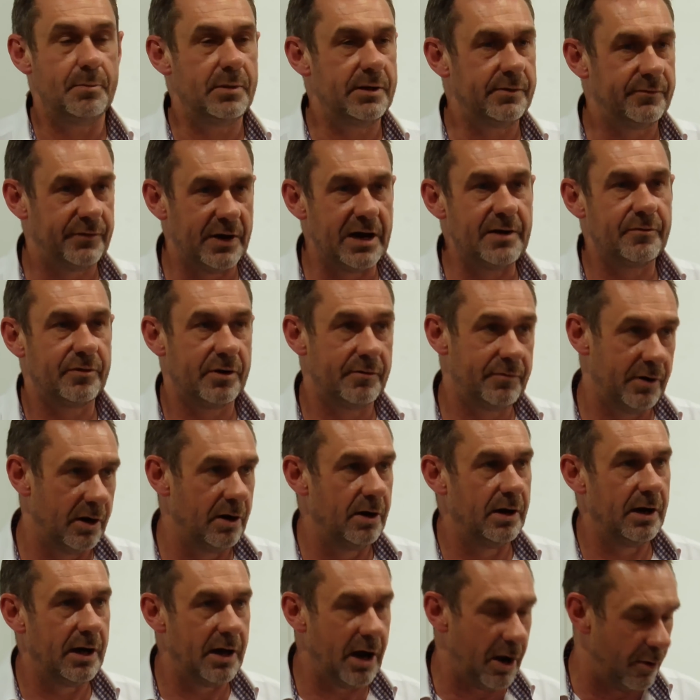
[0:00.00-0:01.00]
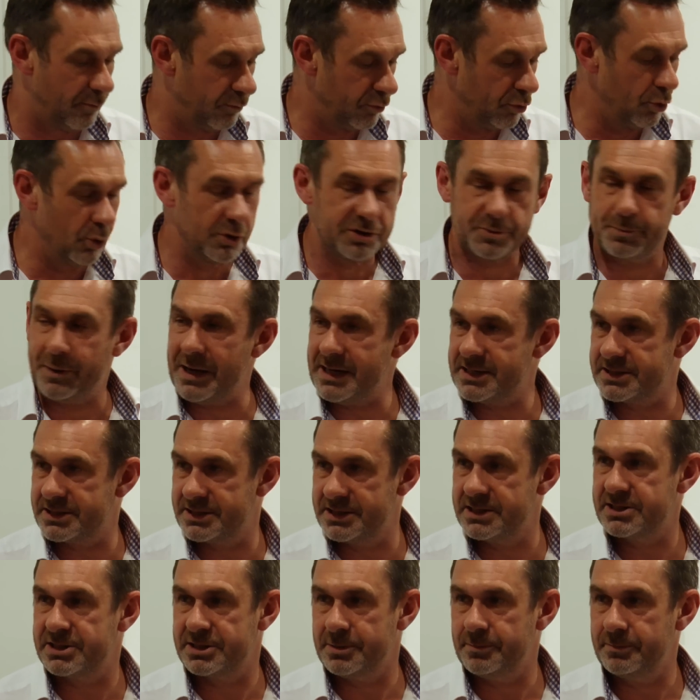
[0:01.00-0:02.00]
I'm in favour of a rules-based
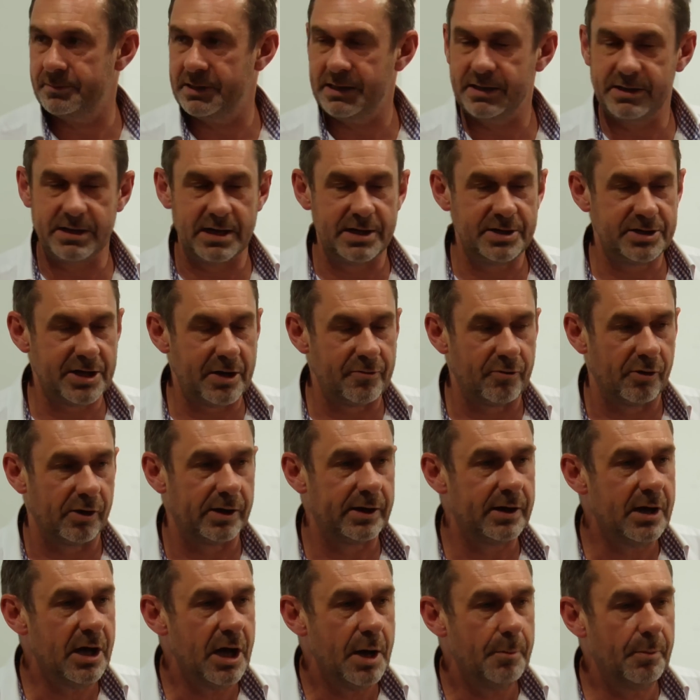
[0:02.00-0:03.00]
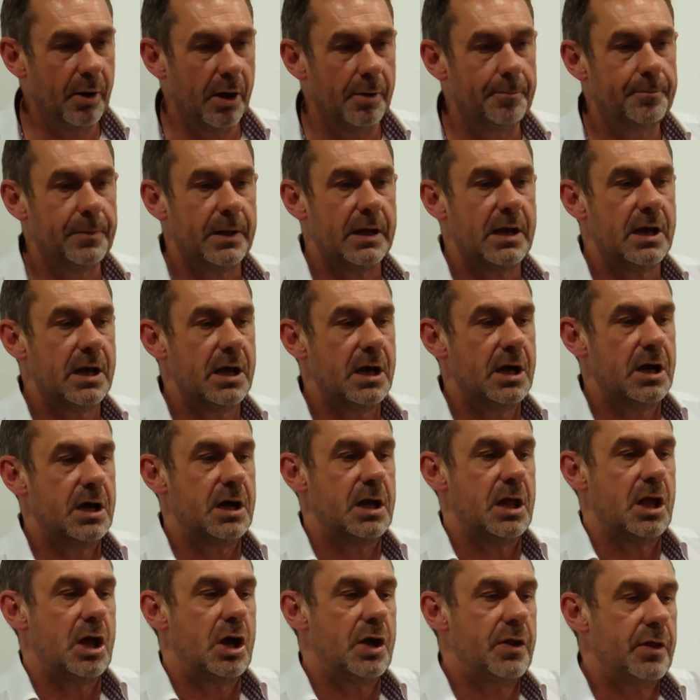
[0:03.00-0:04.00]
system in general.
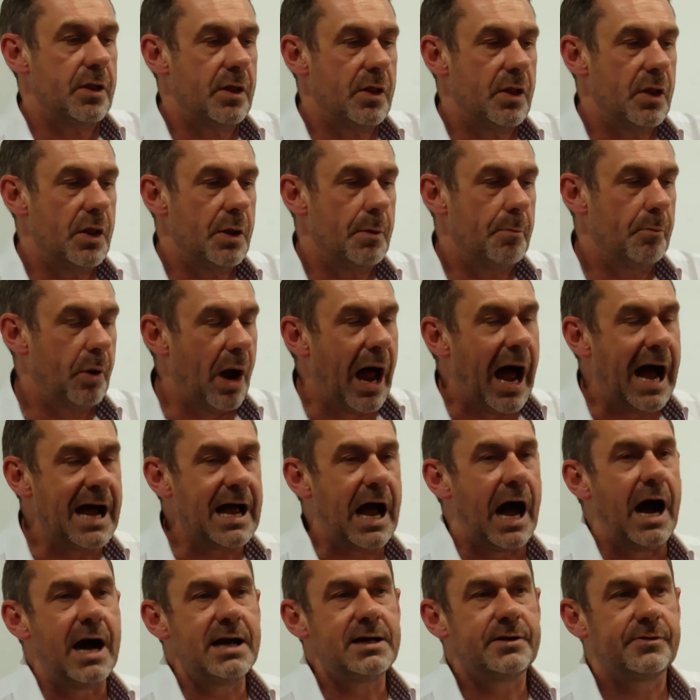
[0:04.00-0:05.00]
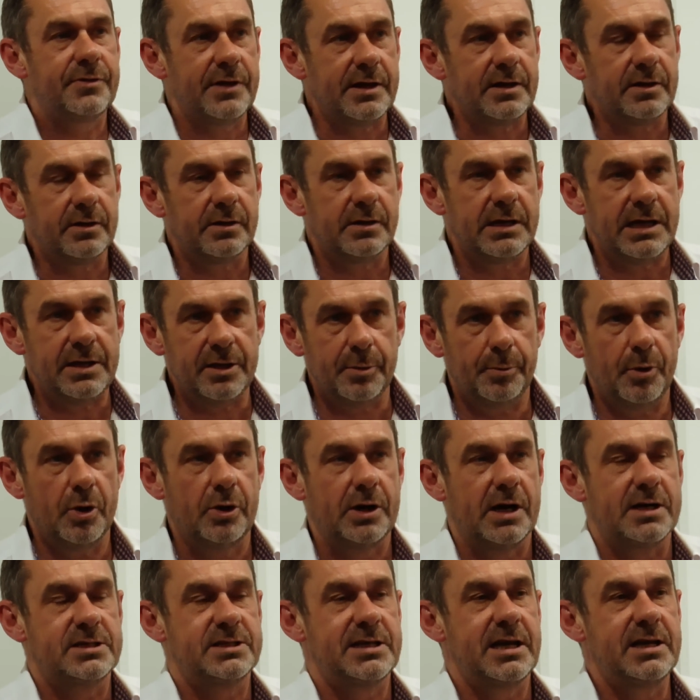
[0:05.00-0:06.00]
But I think in the
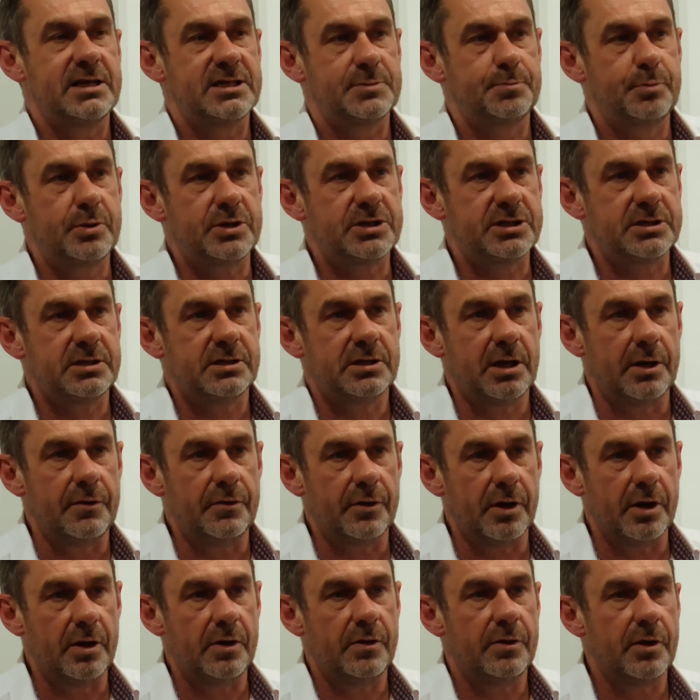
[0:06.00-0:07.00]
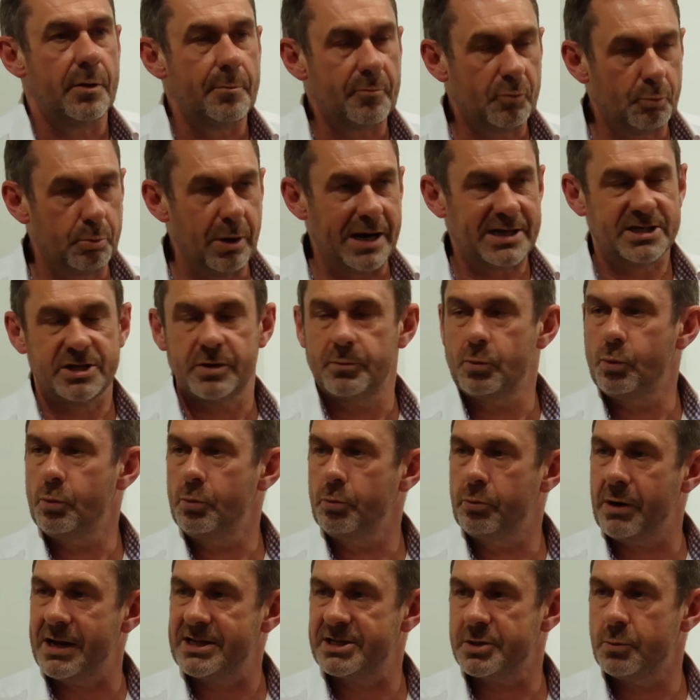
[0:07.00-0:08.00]
book I say that
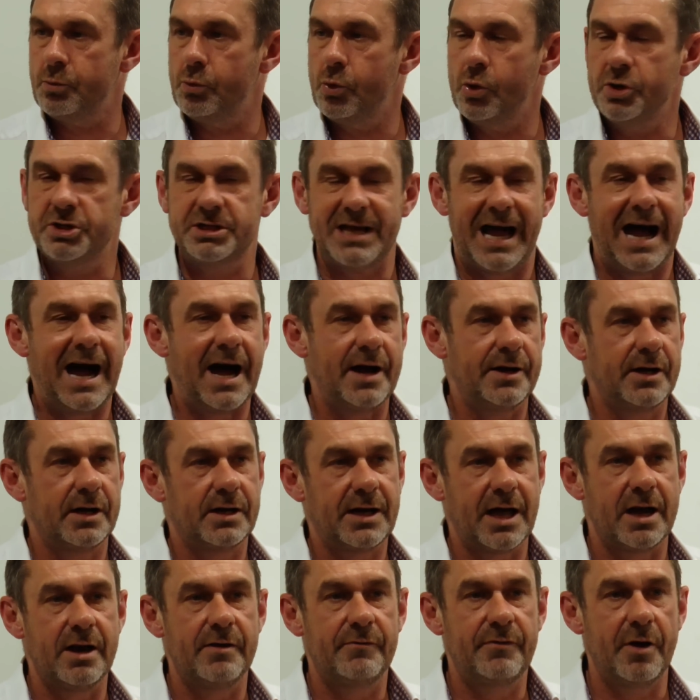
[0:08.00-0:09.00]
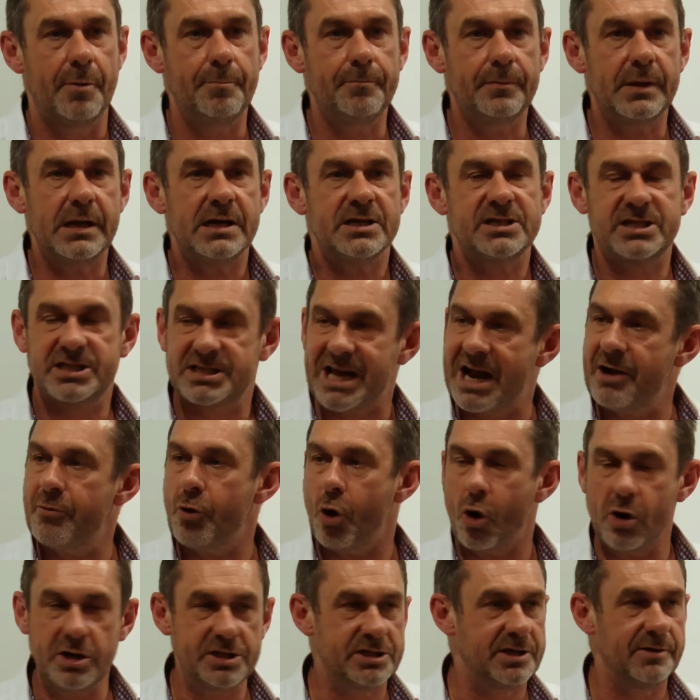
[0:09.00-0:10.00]
Bretton Woods had a kind of
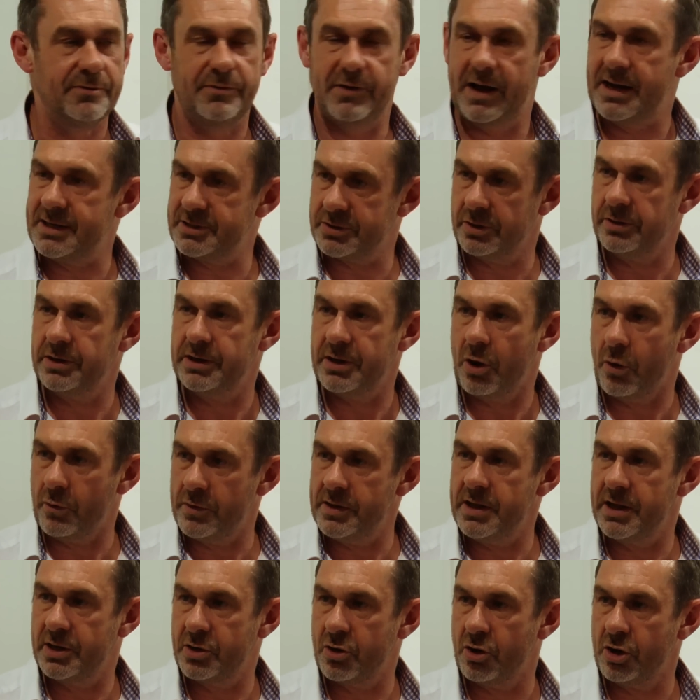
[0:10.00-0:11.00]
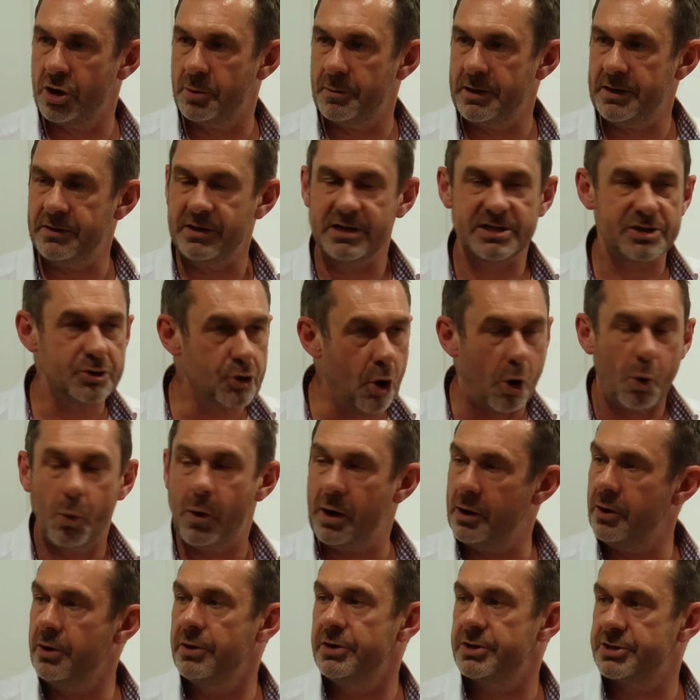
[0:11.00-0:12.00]
steroids effect on the economy. That's not
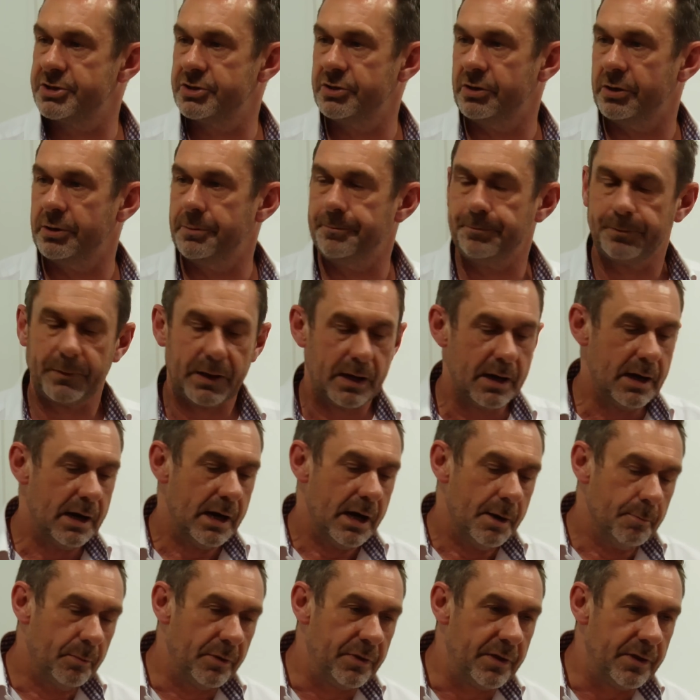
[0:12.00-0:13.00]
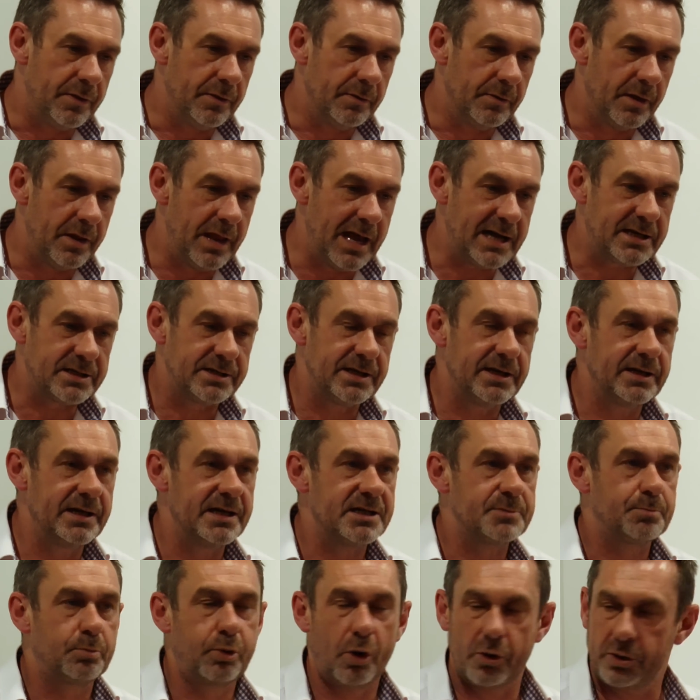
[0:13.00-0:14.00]
well understood. But the next thing
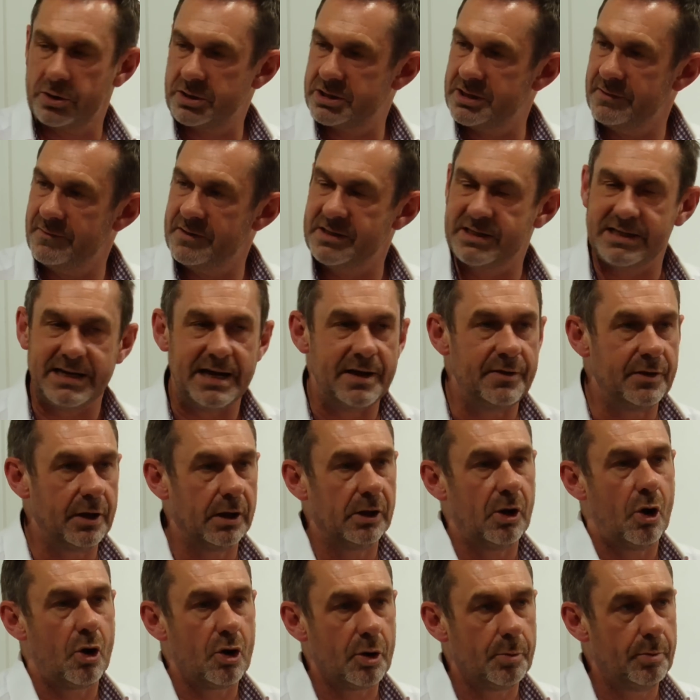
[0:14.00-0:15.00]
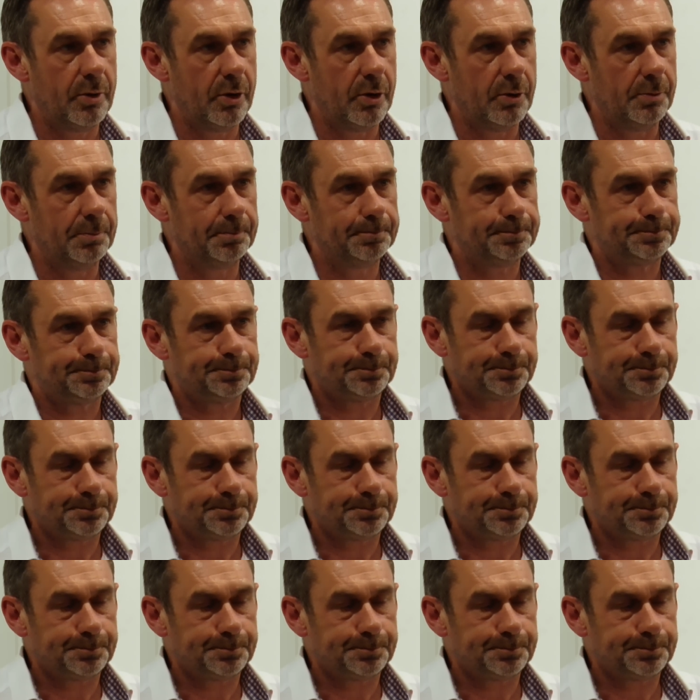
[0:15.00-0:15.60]
is productivity in the long boom.